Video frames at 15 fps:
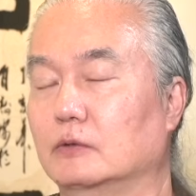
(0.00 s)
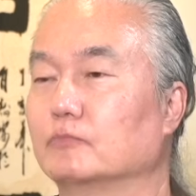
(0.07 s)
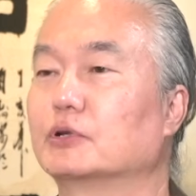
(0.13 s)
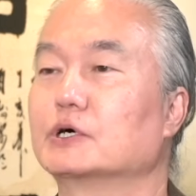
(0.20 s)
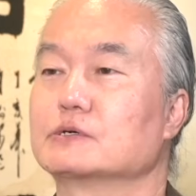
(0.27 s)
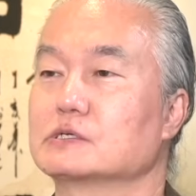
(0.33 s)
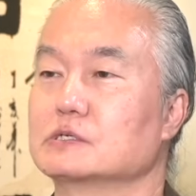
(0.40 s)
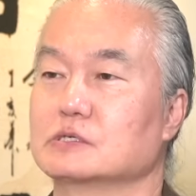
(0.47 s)

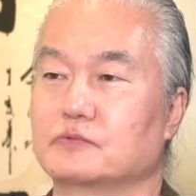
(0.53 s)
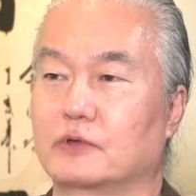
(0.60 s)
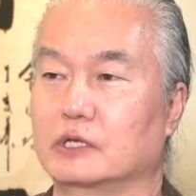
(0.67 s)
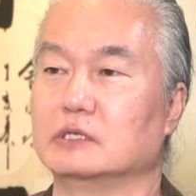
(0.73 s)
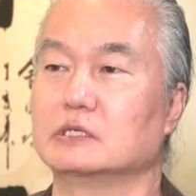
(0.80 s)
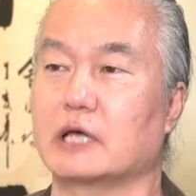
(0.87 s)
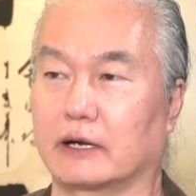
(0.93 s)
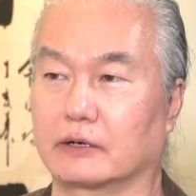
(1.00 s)
persons with
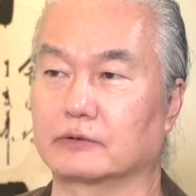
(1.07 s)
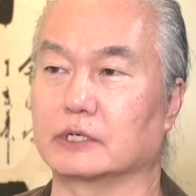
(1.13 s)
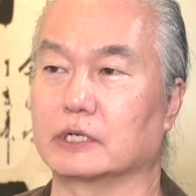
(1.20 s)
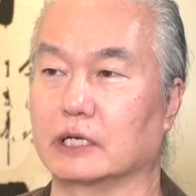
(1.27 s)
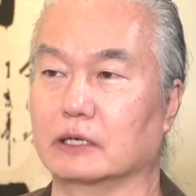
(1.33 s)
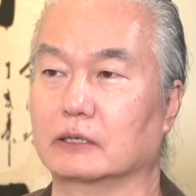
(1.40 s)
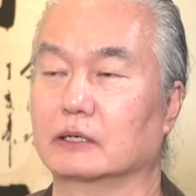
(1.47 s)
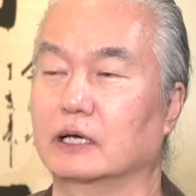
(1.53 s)

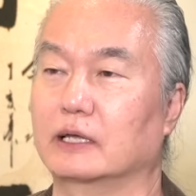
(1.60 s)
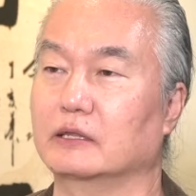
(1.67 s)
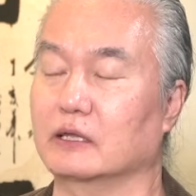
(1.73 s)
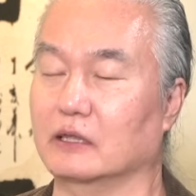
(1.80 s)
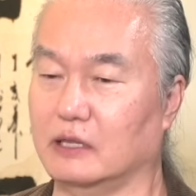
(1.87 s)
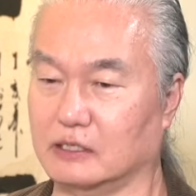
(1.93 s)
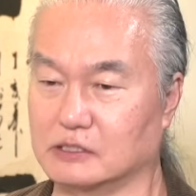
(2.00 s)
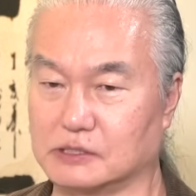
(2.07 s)
integrity. I
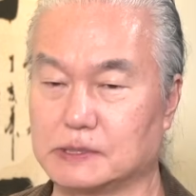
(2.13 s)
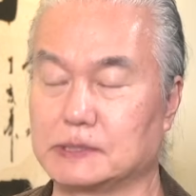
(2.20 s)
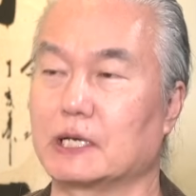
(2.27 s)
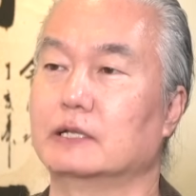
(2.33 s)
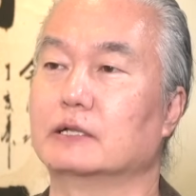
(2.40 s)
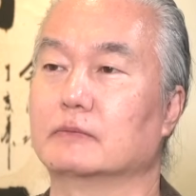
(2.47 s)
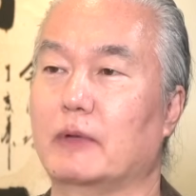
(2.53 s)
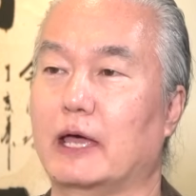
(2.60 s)
think that's
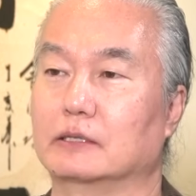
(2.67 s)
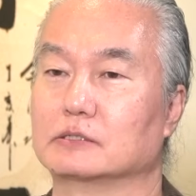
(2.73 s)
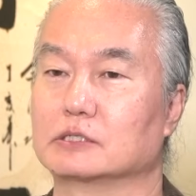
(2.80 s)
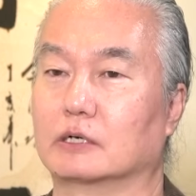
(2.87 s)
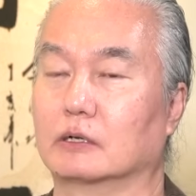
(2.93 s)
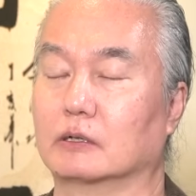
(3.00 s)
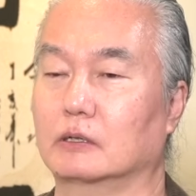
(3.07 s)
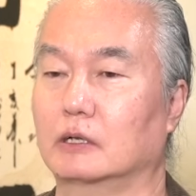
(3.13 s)

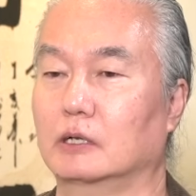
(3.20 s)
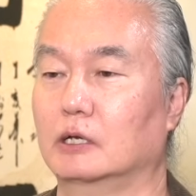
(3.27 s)
fundamental.